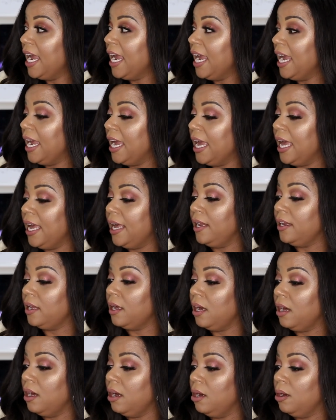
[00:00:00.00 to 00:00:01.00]
And
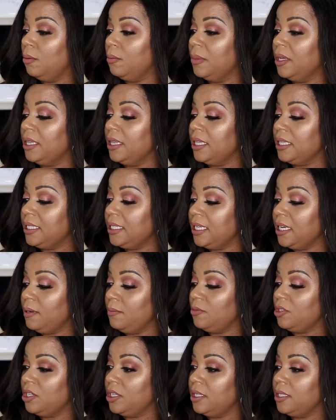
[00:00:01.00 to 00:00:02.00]
um, the
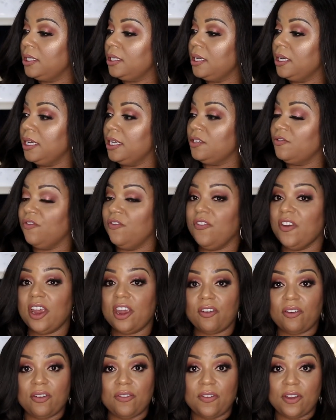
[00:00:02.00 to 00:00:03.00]
steam just is
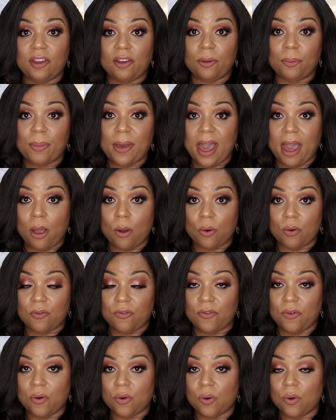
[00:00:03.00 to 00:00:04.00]
very, very
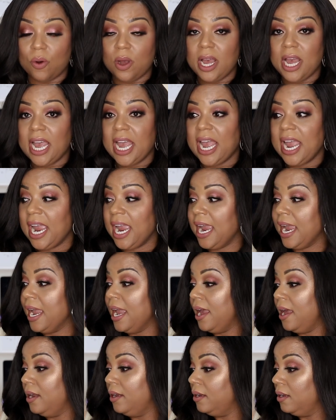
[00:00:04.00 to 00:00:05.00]
powerful
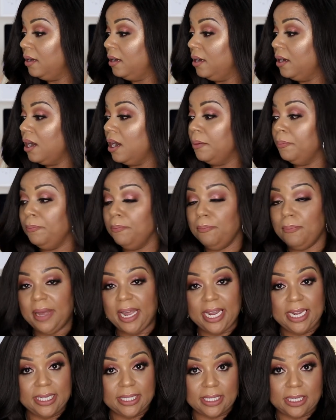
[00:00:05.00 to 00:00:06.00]
and
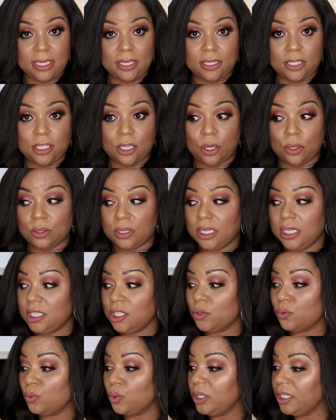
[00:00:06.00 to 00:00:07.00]
amazing. So this
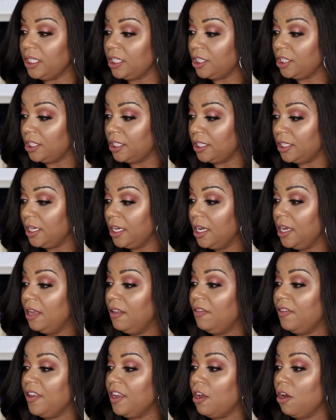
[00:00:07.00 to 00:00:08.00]
is really good.
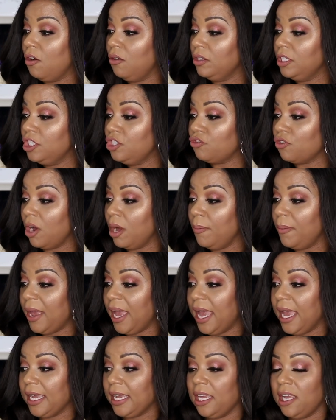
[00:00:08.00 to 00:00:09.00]
The only
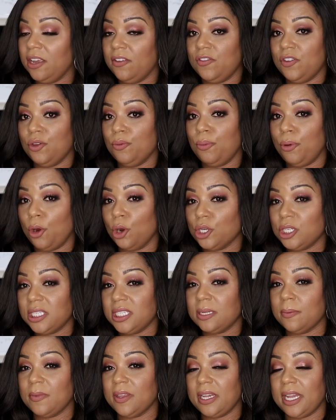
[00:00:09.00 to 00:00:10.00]
drawback if you purchase
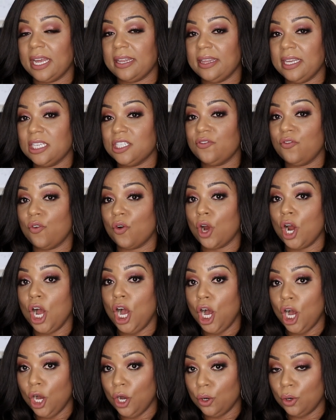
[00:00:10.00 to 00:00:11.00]
something like this for
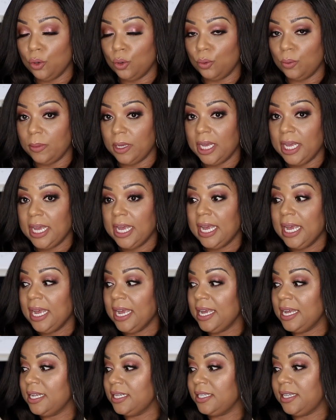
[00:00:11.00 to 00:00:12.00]
home
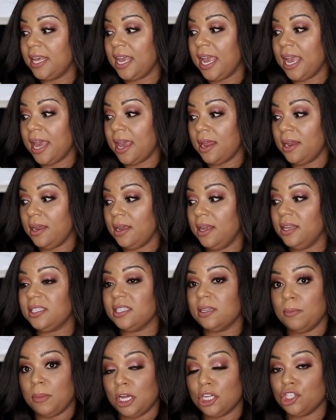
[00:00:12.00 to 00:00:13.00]
is that
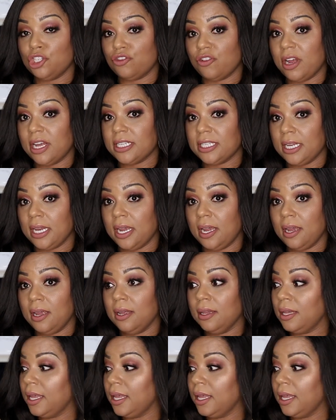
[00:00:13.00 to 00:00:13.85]
it's a monstrosity.